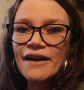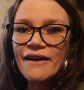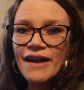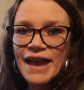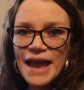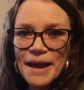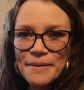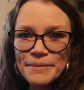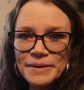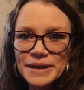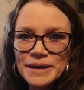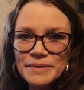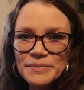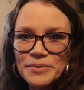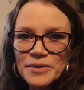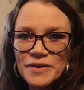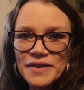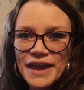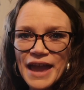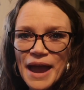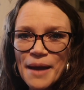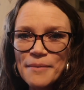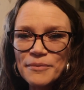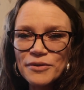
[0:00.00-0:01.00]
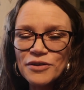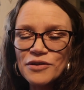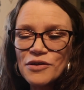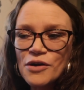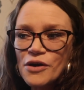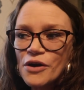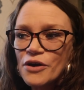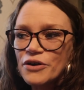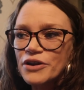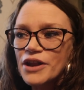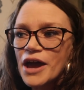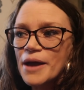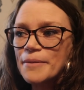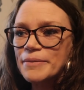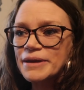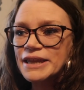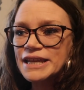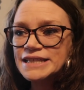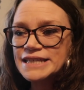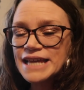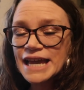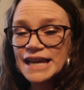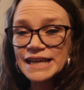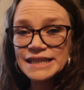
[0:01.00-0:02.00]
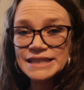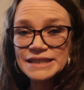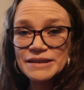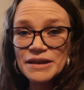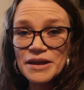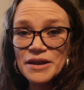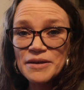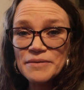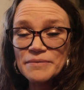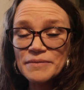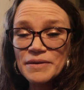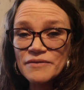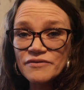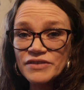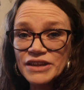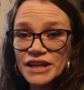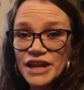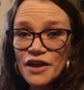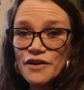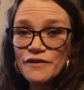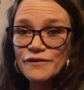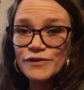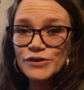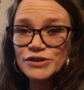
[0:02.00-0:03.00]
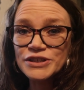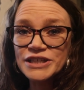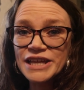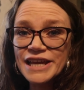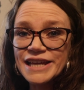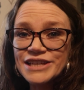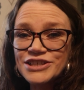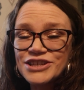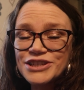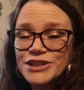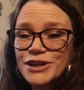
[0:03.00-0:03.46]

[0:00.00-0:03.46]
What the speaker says: I am going to put the camera on. I'm going to take some video footage.